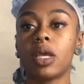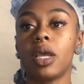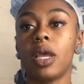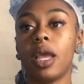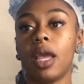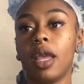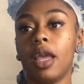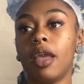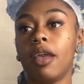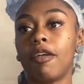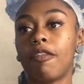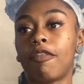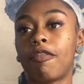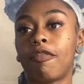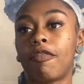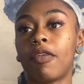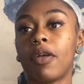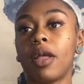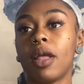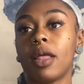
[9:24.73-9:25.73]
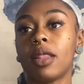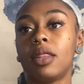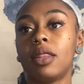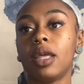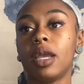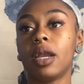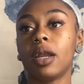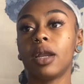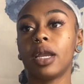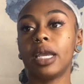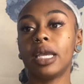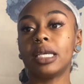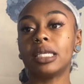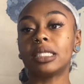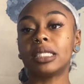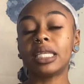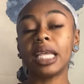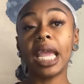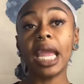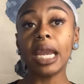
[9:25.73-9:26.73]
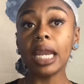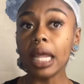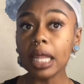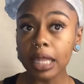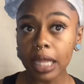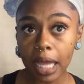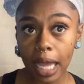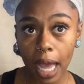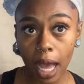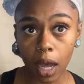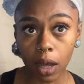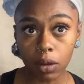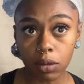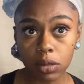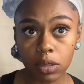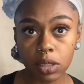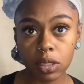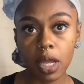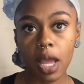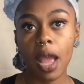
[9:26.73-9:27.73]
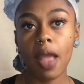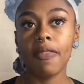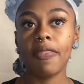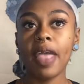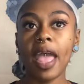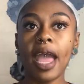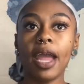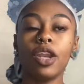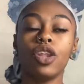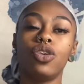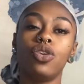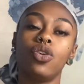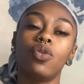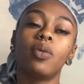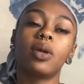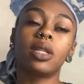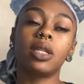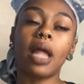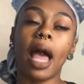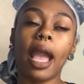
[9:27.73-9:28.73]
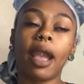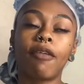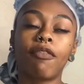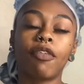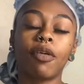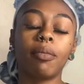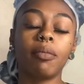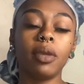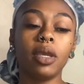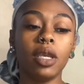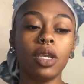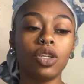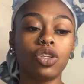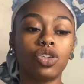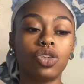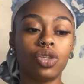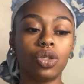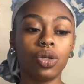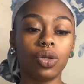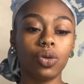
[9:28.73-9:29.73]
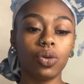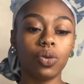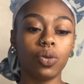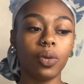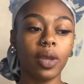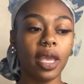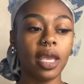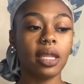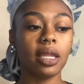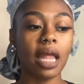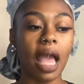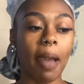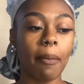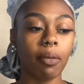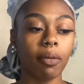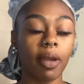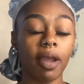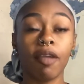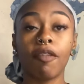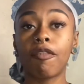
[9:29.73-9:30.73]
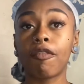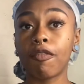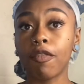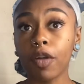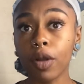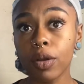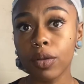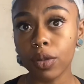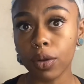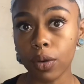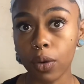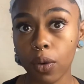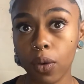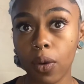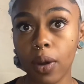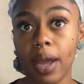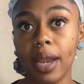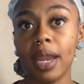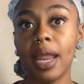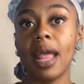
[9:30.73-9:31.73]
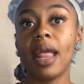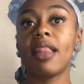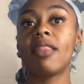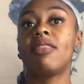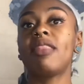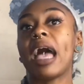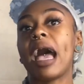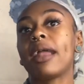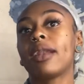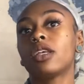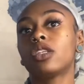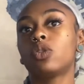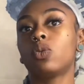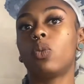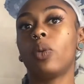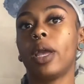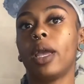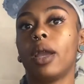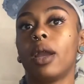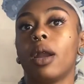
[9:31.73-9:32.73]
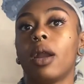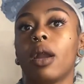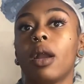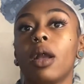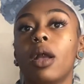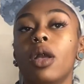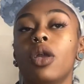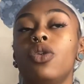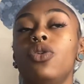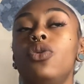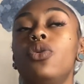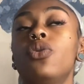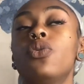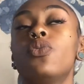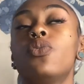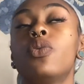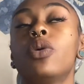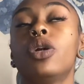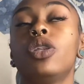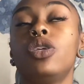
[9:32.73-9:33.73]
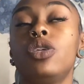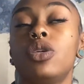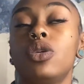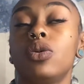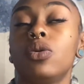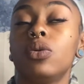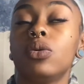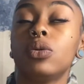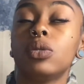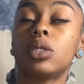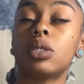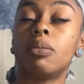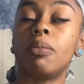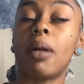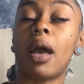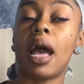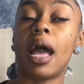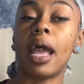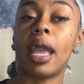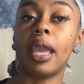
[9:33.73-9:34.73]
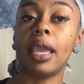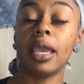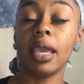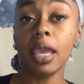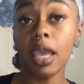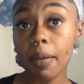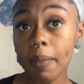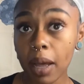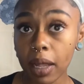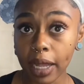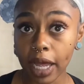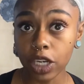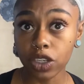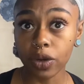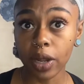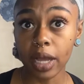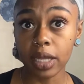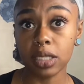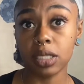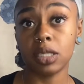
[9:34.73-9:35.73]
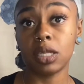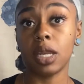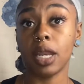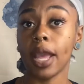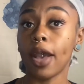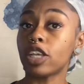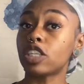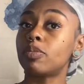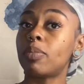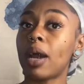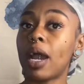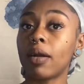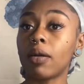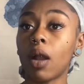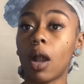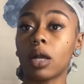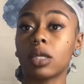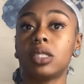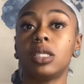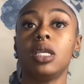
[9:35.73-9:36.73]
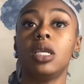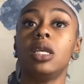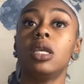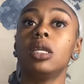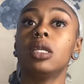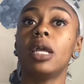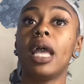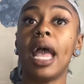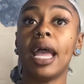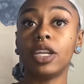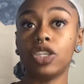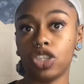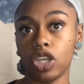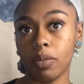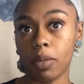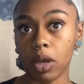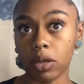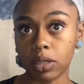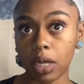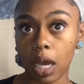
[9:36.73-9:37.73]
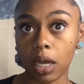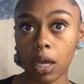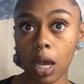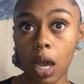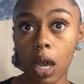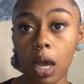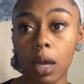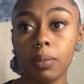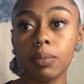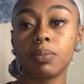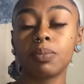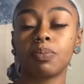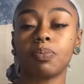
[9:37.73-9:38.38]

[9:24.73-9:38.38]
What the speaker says: If there is anything else that you would like for me to elaborate further on, that is where you would use my email address, nailsbyroxe@gmail.com.